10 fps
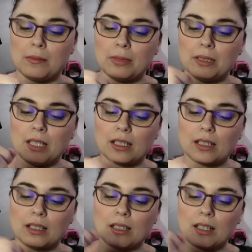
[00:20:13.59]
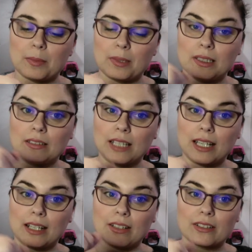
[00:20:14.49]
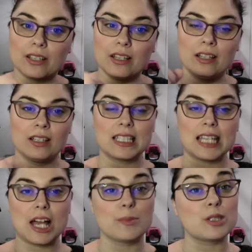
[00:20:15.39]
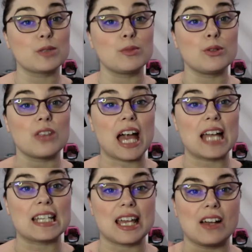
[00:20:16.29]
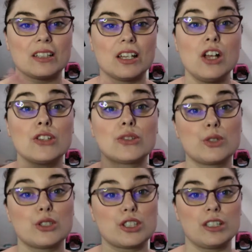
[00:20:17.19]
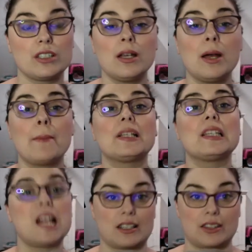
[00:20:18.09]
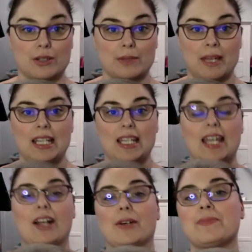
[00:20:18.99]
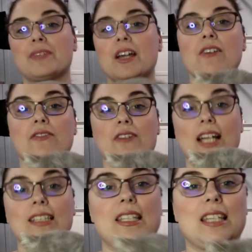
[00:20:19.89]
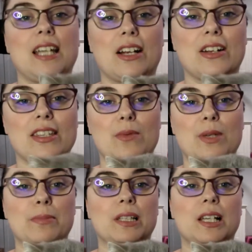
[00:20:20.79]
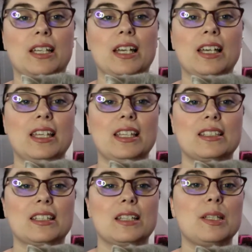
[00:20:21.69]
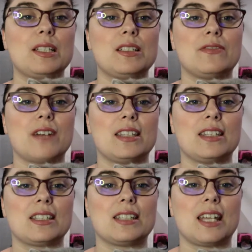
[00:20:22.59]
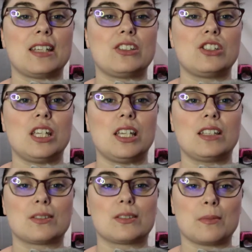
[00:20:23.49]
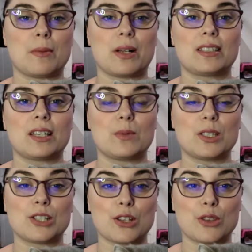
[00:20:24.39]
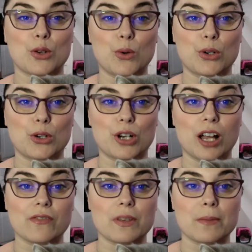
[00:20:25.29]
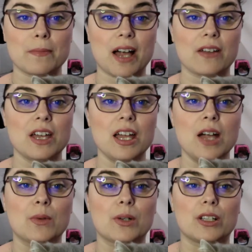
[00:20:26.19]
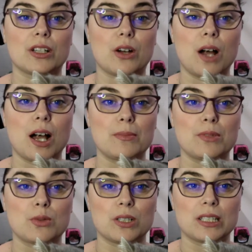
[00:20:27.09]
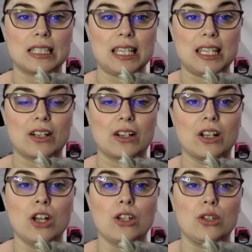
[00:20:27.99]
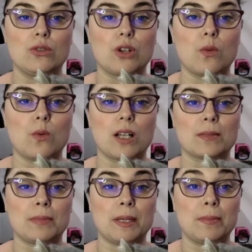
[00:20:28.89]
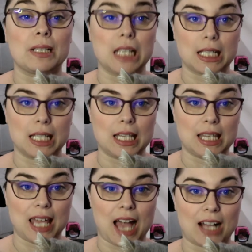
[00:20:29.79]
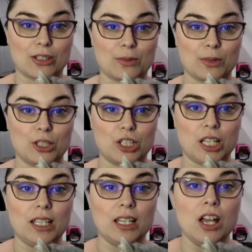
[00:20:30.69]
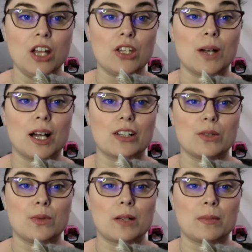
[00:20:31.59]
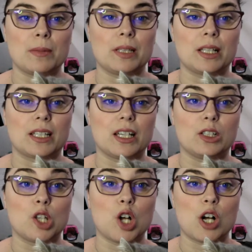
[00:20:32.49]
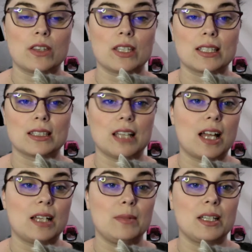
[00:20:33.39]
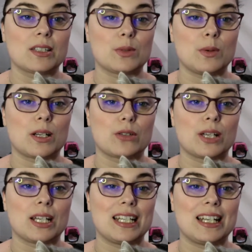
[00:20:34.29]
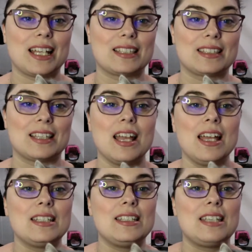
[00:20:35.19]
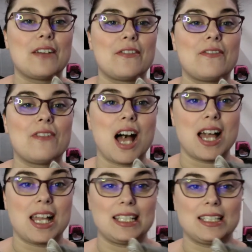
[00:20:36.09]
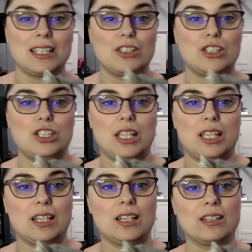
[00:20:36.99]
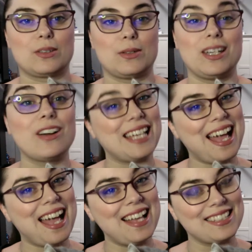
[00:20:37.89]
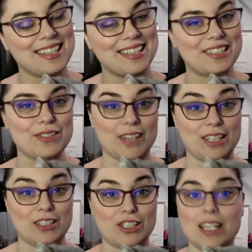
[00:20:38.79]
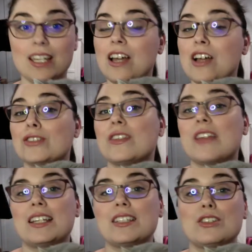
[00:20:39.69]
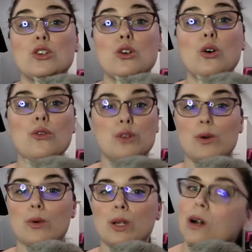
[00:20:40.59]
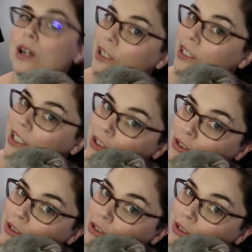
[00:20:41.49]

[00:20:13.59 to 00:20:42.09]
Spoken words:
pluck a couple little hairs to help smooth that down. So we're just going to pluck the remaining hair. Finally, the area that we pluck is going to be to define this nice cheek. So remember I said we start at the corner of the mouth. We're going to go up towards the ear. You don't want to be plucking the actual cheek. You actually want to be plucking along this line because we want to create a nice defined cheek. So he already has a nice defined cheek. So that is the goal for what we want our kitties